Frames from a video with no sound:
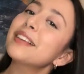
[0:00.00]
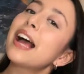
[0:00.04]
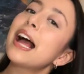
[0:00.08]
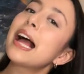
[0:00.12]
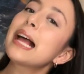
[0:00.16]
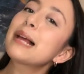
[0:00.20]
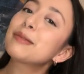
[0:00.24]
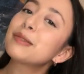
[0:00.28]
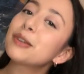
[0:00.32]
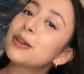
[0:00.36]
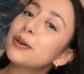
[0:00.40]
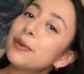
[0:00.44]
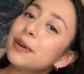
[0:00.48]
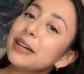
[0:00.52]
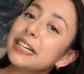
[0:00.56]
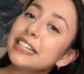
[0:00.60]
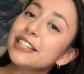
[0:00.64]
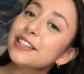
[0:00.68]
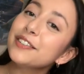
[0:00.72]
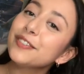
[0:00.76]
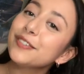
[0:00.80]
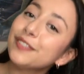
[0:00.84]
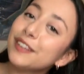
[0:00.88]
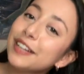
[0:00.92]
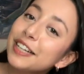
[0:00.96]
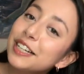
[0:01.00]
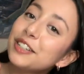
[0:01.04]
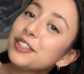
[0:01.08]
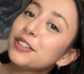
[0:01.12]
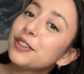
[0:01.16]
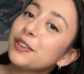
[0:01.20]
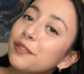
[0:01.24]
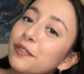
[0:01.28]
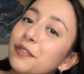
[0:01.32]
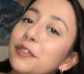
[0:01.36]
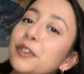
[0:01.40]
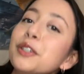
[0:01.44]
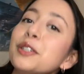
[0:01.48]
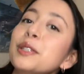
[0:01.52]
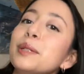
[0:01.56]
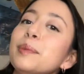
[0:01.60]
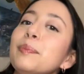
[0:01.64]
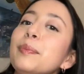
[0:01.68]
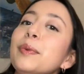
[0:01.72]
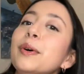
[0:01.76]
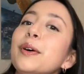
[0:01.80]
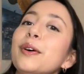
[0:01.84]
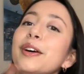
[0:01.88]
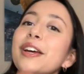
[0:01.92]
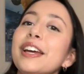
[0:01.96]
I'm going to finish the first
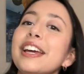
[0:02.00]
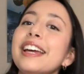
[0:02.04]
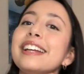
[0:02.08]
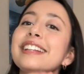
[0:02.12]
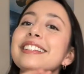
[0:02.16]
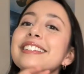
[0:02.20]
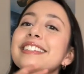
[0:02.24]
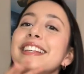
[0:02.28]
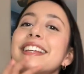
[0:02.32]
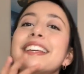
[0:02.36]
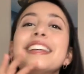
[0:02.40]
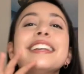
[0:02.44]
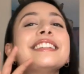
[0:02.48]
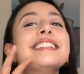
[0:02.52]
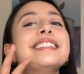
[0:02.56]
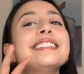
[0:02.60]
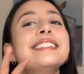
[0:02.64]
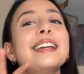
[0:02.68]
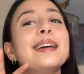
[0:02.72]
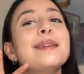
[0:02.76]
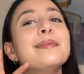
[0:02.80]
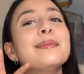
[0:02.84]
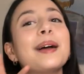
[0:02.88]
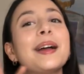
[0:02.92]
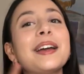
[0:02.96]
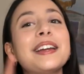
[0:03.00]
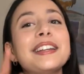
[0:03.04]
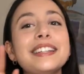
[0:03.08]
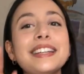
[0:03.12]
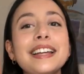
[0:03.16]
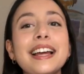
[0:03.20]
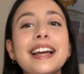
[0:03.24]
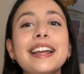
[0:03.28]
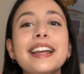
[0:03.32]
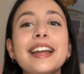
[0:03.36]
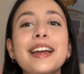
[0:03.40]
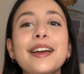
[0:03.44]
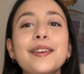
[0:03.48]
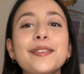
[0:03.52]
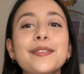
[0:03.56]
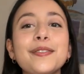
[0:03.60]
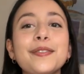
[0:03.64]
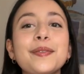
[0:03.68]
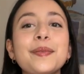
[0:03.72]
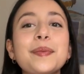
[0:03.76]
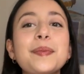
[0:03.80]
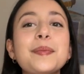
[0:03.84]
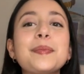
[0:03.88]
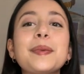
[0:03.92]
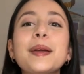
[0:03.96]
book. It's like a semi-DNF,
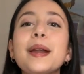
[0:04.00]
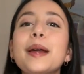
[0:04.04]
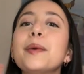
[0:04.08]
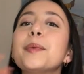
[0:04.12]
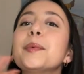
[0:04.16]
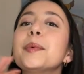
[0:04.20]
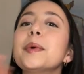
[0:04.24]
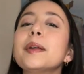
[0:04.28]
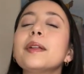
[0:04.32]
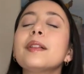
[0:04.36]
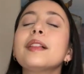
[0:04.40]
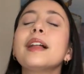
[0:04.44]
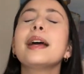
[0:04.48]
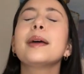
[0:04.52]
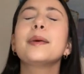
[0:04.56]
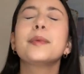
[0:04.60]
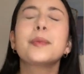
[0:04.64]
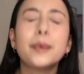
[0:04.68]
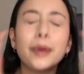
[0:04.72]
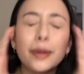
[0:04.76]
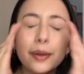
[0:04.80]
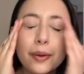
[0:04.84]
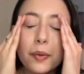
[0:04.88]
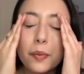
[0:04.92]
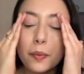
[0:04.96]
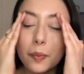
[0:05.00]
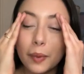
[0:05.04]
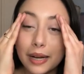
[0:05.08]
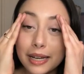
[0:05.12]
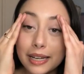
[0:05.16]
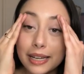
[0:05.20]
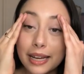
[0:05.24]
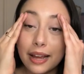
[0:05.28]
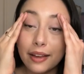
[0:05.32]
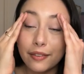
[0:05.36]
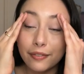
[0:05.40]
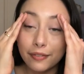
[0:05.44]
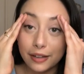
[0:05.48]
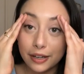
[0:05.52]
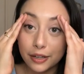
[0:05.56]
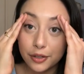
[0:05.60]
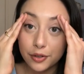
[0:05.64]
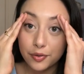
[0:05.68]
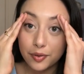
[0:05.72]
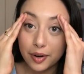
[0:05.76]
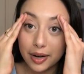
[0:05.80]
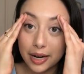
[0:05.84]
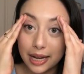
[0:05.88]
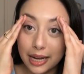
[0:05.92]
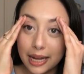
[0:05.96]
but I will one day finish
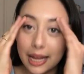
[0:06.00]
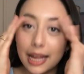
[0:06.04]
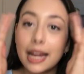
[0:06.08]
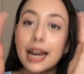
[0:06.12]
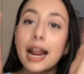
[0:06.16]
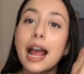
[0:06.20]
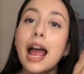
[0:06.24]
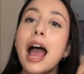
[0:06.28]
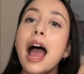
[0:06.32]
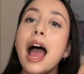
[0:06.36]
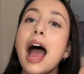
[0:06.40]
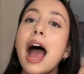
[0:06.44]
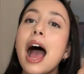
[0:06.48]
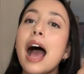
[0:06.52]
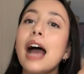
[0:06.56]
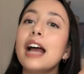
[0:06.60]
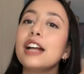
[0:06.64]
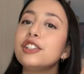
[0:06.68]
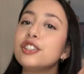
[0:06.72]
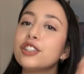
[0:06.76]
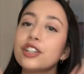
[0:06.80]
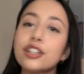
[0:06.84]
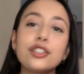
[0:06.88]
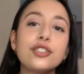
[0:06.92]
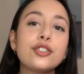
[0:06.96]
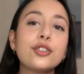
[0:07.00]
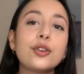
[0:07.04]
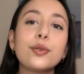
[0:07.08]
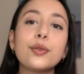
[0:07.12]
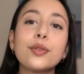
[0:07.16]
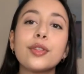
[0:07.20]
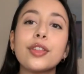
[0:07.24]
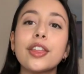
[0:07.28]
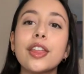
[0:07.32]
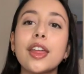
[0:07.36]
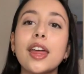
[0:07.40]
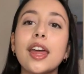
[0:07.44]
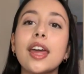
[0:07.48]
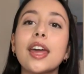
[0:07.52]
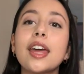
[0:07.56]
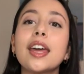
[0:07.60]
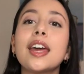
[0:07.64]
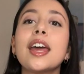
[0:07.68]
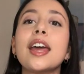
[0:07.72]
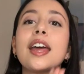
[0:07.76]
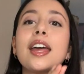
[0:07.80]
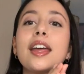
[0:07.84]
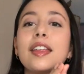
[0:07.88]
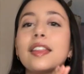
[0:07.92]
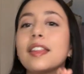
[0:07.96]
reading it. I just don't think
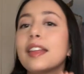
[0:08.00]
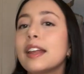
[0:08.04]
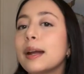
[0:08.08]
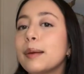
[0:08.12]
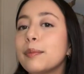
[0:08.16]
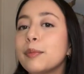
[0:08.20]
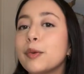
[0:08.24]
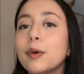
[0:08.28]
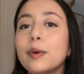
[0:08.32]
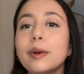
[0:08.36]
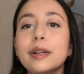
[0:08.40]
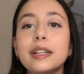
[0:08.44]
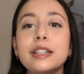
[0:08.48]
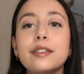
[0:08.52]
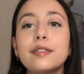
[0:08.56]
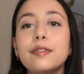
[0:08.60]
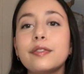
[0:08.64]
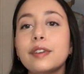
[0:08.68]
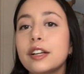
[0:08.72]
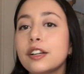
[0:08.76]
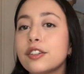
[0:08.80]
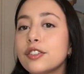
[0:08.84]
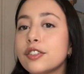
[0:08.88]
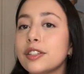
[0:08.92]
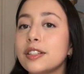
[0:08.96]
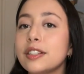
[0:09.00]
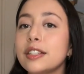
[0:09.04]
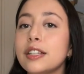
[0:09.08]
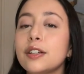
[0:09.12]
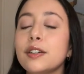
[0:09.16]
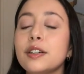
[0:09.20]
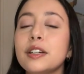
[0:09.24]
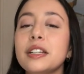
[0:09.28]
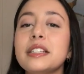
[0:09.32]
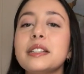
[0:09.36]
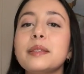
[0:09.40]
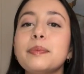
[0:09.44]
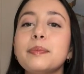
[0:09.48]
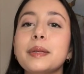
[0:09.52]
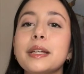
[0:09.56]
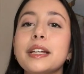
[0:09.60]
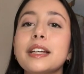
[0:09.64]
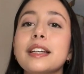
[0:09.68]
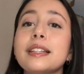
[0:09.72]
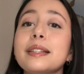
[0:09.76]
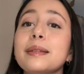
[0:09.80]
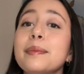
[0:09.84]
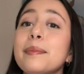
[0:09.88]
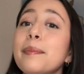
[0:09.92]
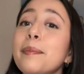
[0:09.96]
that I'm going to finish the series
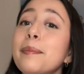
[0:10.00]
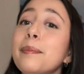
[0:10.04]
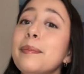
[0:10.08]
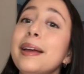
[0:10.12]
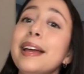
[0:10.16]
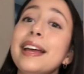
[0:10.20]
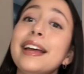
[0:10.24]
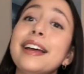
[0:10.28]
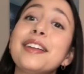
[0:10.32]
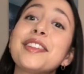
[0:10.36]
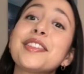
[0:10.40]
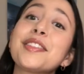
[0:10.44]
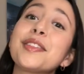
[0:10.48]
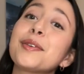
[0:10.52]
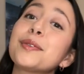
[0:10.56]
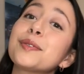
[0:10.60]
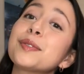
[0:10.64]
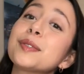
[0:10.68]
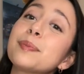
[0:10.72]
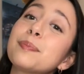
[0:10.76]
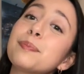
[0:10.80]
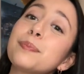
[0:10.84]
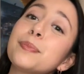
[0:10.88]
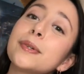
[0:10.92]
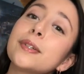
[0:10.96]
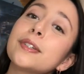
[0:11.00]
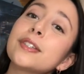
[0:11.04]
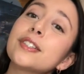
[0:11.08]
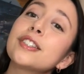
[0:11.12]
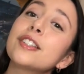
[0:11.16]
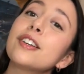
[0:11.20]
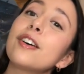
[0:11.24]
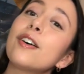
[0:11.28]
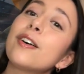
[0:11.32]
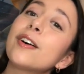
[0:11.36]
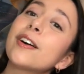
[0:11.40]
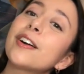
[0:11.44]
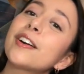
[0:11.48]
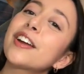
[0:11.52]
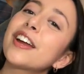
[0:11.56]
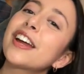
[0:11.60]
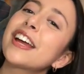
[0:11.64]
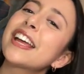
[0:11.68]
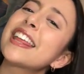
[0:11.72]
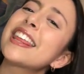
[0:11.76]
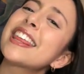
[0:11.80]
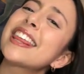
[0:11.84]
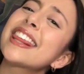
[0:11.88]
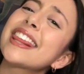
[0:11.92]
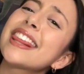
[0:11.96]
because, man, those books are
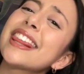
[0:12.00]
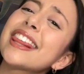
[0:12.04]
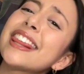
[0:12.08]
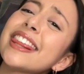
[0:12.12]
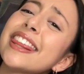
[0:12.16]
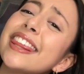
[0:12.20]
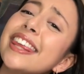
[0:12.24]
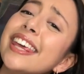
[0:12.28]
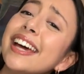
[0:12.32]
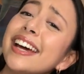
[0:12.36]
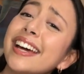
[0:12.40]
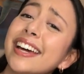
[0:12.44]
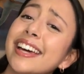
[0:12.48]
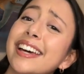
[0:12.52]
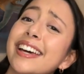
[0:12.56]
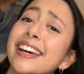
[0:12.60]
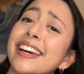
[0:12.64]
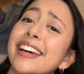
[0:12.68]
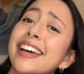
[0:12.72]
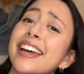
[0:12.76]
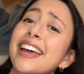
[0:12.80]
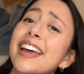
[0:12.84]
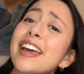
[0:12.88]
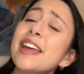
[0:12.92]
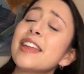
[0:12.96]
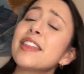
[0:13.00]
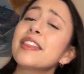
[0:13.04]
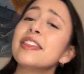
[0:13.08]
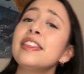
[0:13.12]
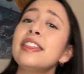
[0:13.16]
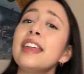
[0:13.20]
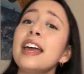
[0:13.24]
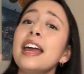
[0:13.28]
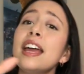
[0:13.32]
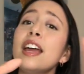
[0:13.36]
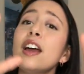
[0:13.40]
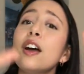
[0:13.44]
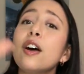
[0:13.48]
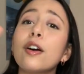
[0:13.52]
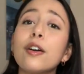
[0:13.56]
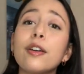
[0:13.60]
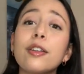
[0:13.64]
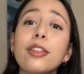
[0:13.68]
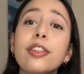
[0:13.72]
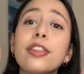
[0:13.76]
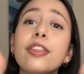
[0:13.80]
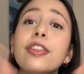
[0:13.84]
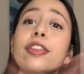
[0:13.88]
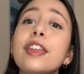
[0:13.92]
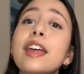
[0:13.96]
thick. They are
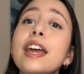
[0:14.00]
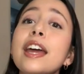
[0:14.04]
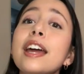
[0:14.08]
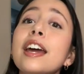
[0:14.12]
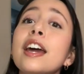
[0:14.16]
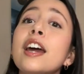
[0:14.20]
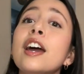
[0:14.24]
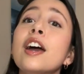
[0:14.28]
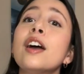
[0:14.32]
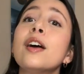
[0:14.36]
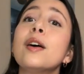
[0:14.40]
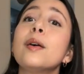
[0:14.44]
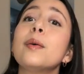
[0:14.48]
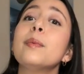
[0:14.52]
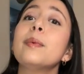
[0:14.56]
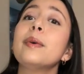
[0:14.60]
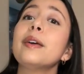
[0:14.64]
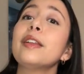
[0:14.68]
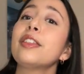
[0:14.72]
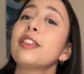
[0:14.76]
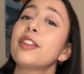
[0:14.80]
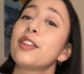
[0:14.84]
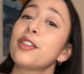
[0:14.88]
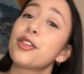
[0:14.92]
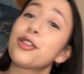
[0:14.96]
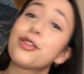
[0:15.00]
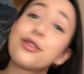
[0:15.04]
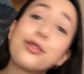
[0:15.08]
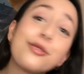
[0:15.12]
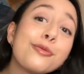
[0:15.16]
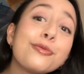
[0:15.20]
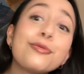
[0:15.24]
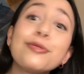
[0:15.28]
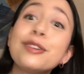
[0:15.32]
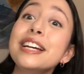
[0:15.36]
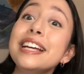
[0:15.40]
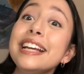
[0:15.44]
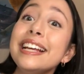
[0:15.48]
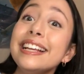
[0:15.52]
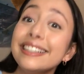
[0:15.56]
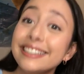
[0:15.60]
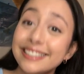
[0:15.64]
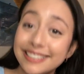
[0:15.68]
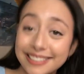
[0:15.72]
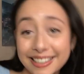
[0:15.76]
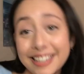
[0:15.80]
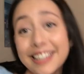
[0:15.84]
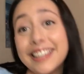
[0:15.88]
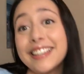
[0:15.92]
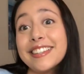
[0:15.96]
thick with 3
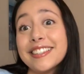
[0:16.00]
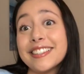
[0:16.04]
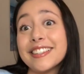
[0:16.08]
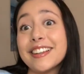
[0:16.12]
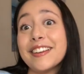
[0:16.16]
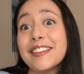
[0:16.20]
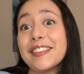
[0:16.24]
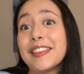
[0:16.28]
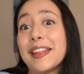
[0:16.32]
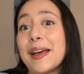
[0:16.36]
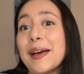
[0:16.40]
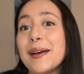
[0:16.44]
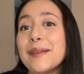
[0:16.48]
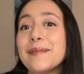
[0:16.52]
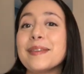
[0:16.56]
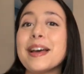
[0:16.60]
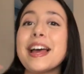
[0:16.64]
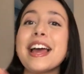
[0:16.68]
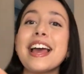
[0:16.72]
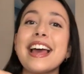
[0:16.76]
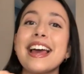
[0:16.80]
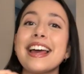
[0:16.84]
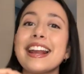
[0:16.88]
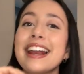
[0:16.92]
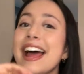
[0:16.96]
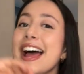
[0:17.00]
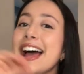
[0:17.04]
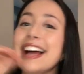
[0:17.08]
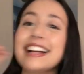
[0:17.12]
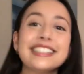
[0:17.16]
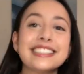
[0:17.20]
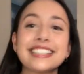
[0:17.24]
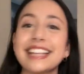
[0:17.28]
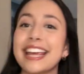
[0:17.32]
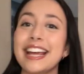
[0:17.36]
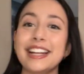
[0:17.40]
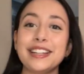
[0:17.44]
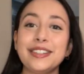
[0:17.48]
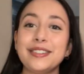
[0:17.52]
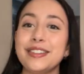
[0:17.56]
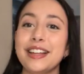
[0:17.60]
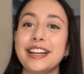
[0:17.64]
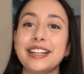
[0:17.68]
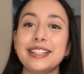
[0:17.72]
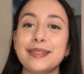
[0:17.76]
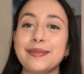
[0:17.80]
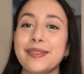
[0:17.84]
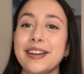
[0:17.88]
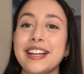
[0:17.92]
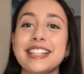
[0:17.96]
C's on them, and I just can't do
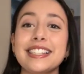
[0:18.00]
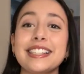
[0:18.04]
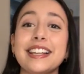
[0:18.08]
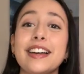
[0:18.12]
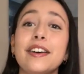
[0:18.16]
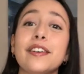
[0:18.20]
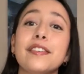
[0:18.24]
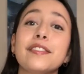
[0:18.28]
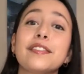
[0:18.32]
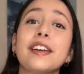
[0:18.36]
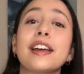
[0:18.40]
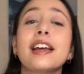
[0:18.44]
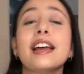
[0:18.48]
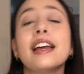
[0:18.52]
that to myself.